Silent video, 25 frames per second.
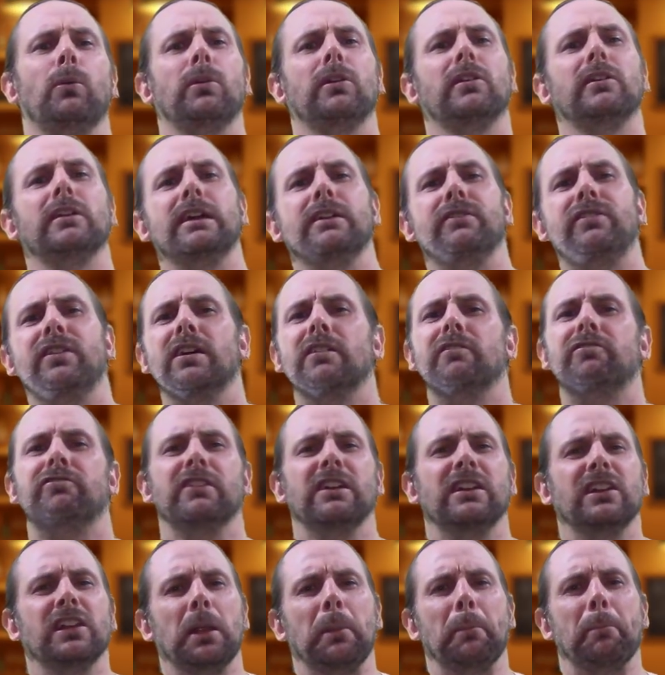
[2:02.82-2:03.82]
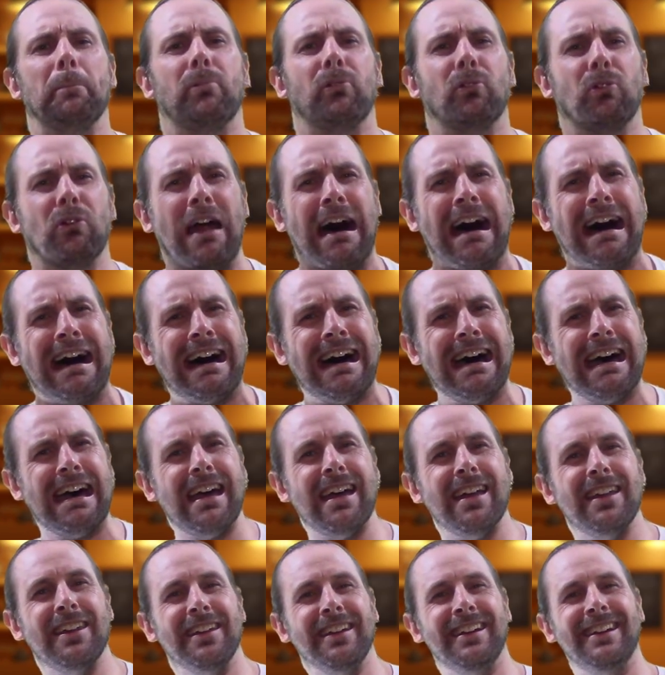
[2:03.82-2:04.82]
want to leave here feeling
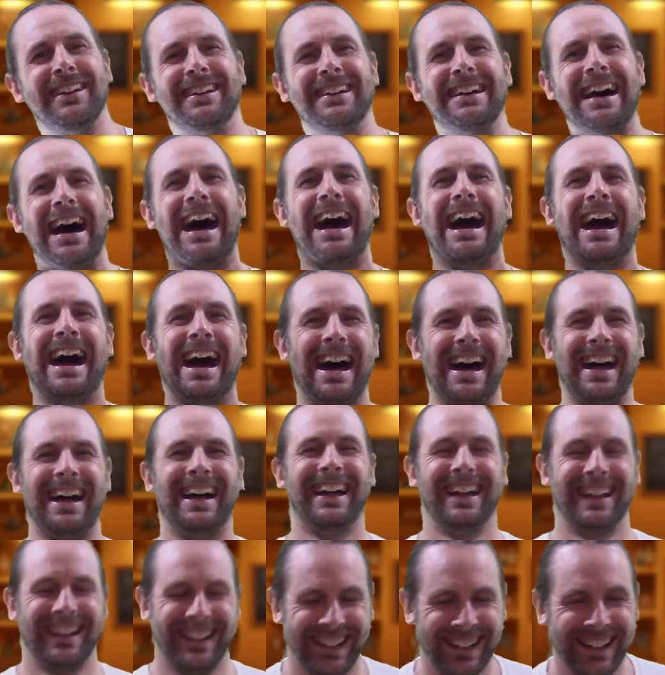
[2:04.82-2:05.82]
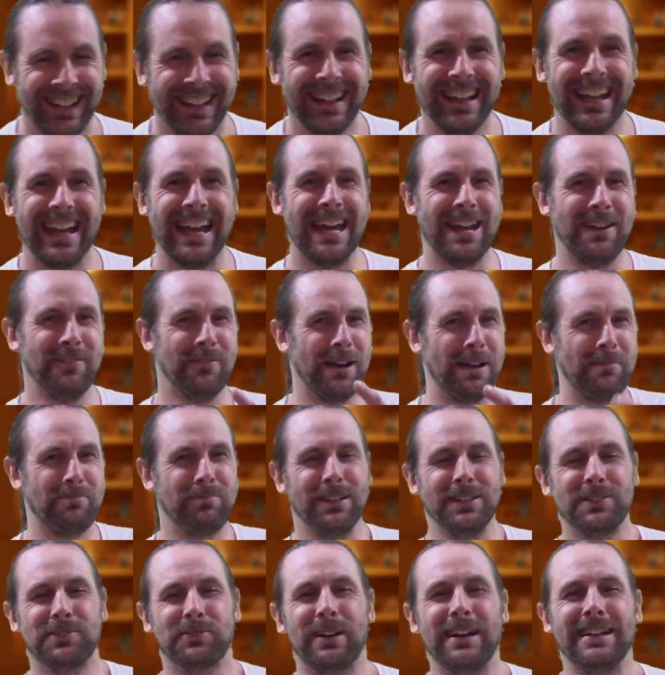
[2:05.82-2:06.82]
pride. Anyway,
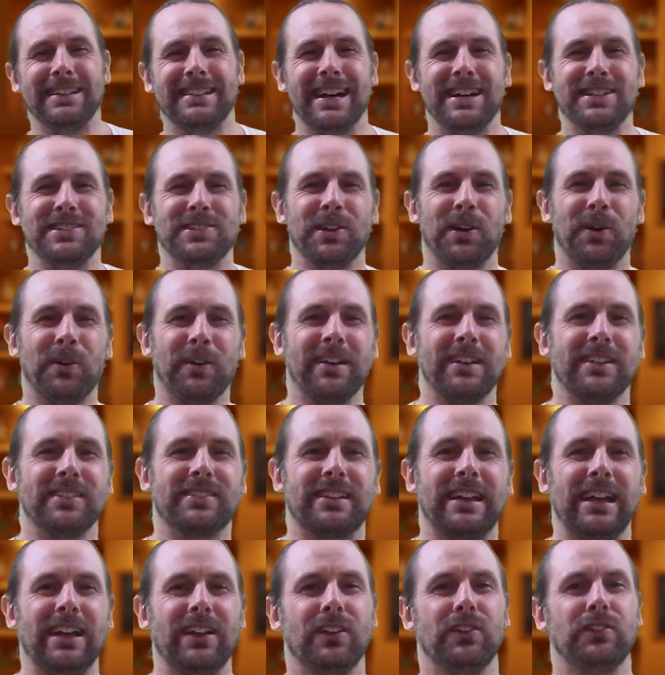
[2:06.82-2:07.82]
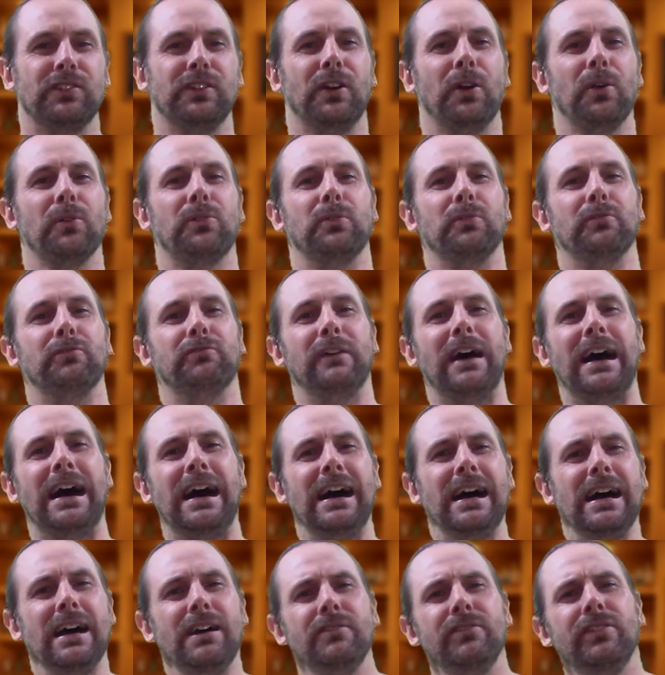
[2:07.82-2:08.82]
please rate that joke on a scale of 0 through
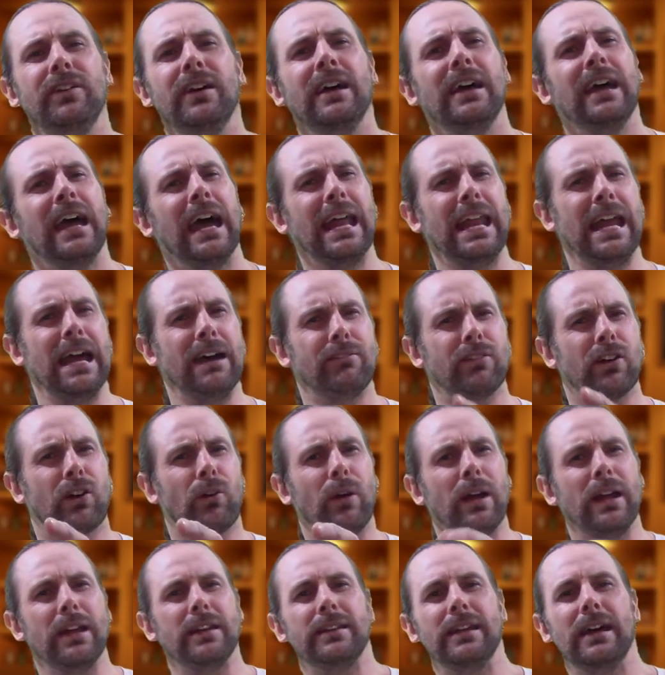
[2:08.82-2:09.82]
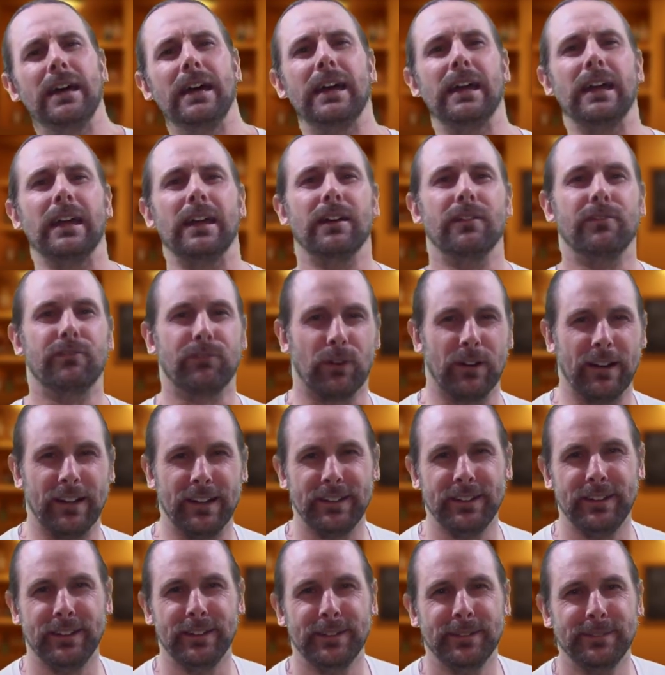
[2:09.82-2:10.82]
5, and have a great day,
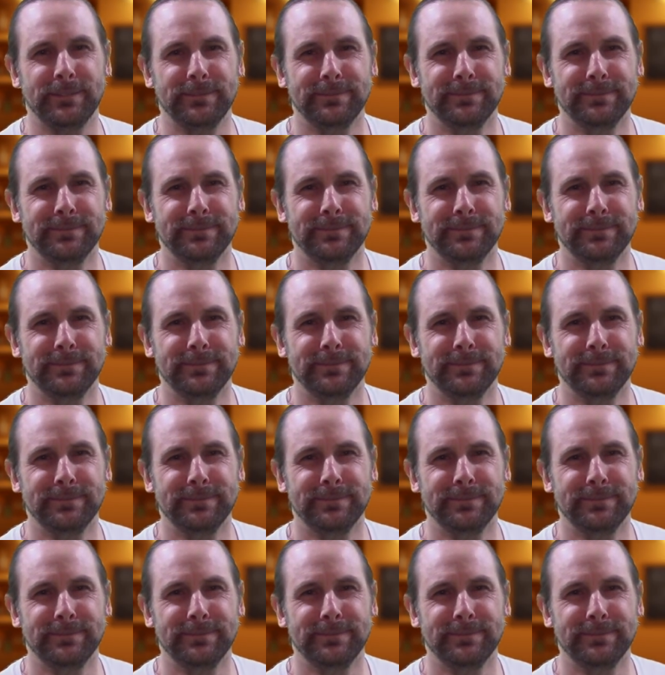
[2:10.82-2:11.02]
friend.